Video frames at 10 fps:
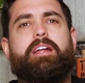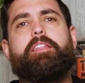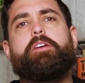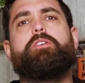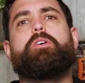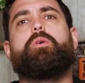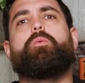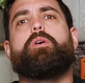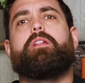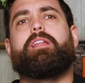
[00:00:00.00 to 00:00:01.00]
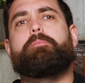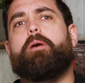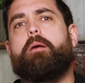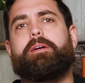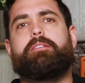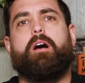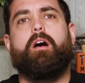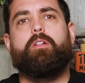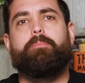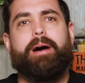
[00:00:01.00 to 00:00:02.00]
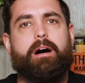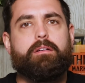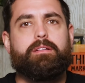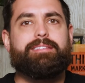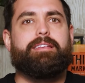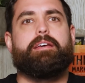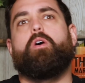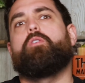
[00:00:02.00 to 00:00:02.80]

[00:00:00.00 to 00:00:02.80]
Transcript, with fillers: Now that you know what LinkPop is all about, let's head